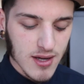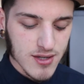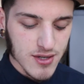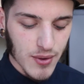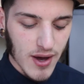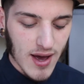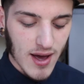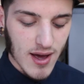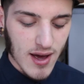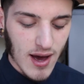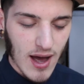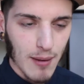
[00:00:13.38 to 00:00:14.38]
So I
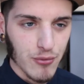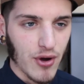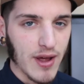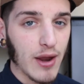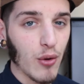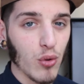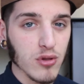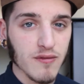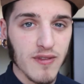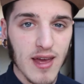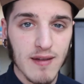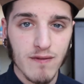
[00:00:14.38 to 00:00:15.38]
am trying to get a hold
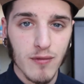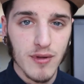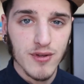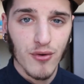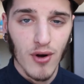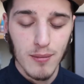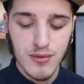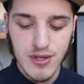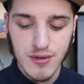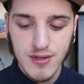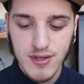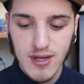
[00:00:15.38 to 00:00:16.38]
of the infamous crab
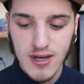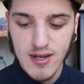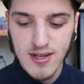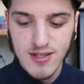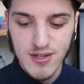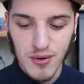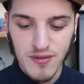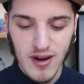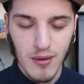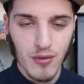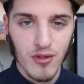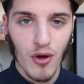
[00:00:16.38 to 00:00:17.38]
juice. So if
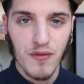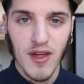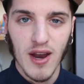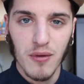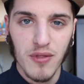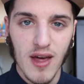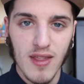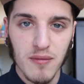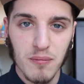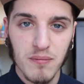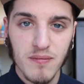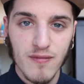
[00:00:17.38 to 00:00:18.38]
anyone's got that out there, then
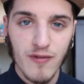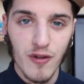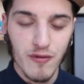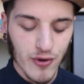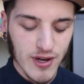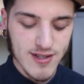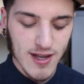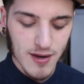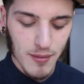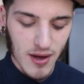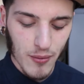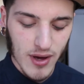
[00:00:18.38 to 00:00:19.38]
feel free to send
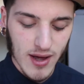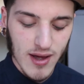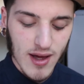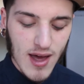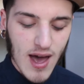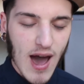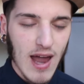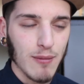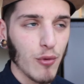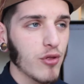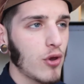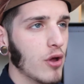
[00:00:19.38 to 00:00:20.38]
it my way. And I'm
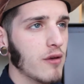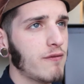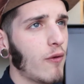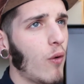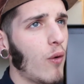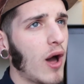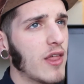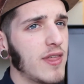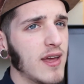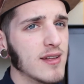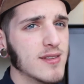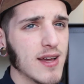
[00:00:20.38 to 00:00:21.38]
also looking for, I
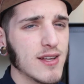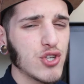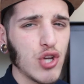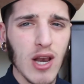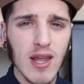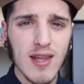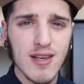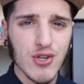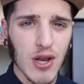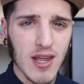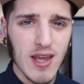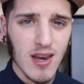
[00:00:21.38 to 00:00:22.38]
think it's like a chili
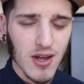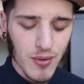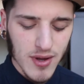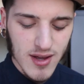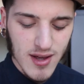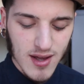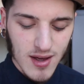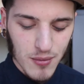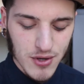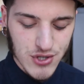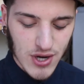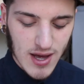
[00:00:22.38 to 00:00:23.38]
Eliquid,
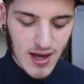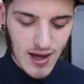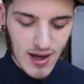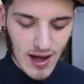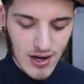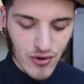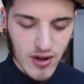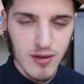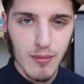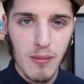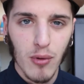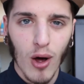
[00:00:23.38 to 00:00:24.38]
which I tried the
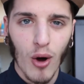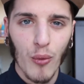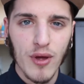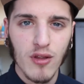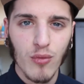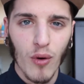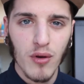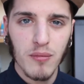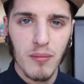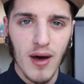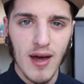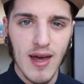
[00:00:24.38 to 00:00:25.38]
maple hot wings
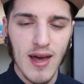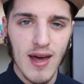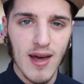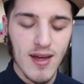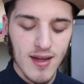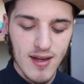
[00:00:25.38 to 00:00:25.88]
one by